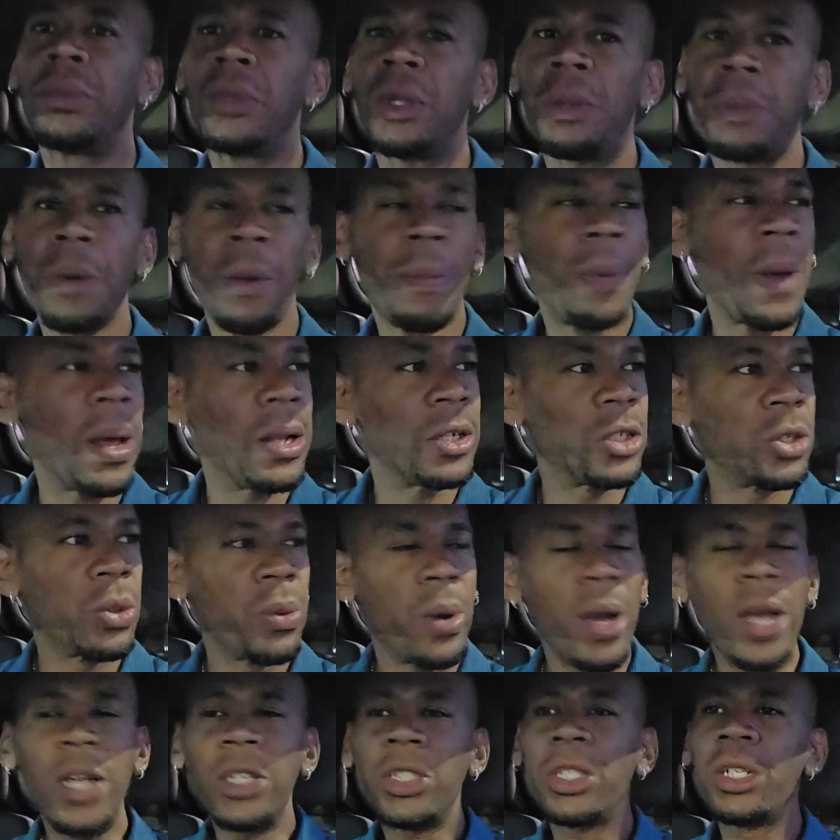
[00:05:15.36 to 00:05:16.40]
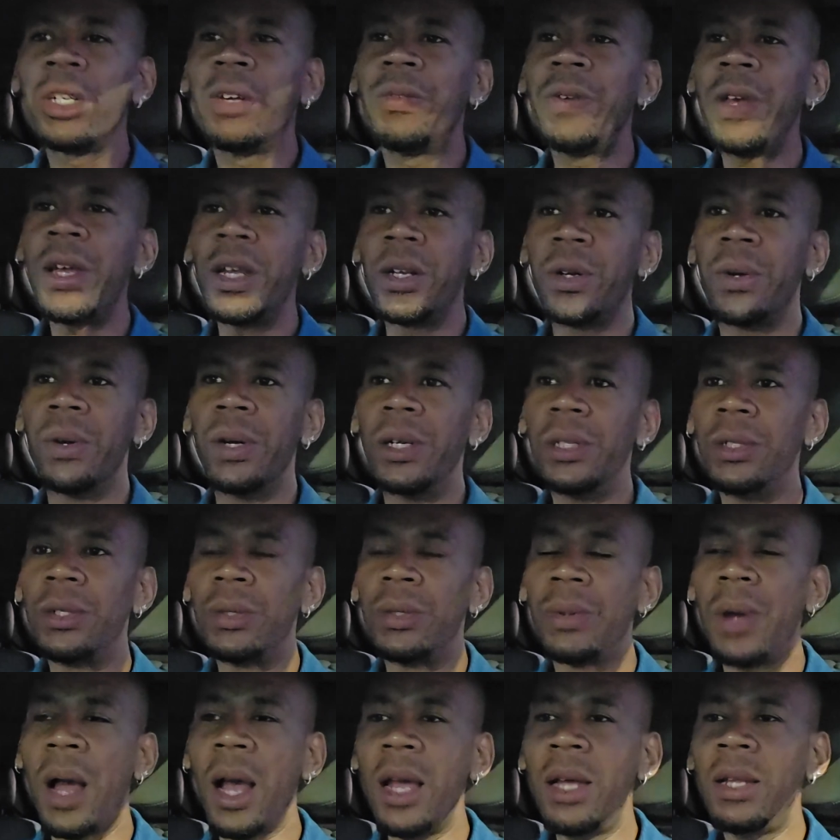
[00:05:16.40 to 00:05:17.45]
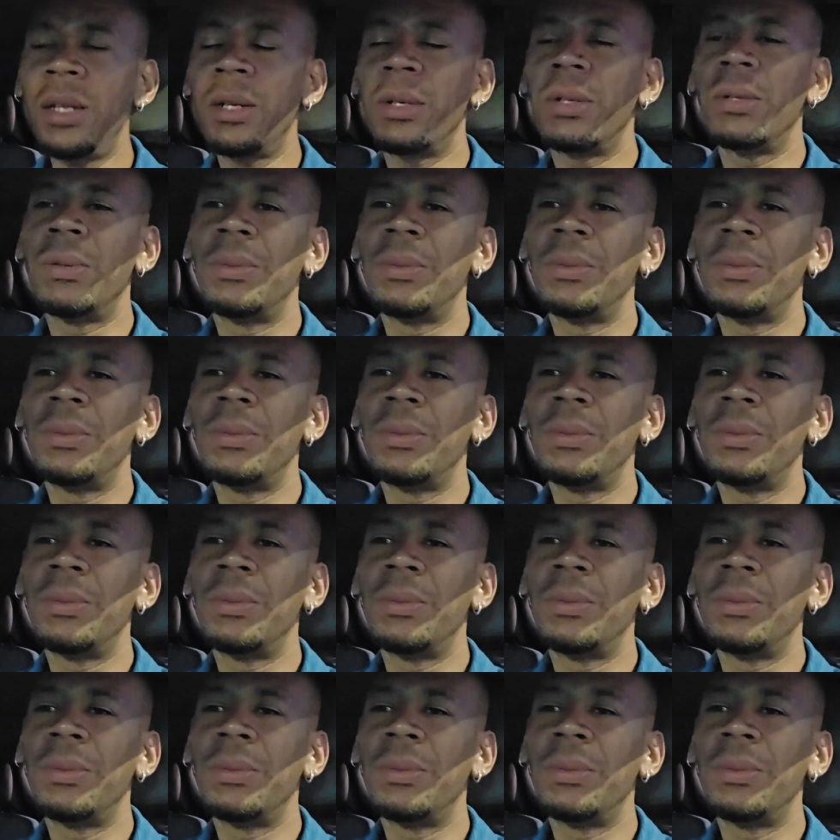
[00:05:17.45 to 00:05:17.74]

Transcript: The perpetuation of ignorance, right?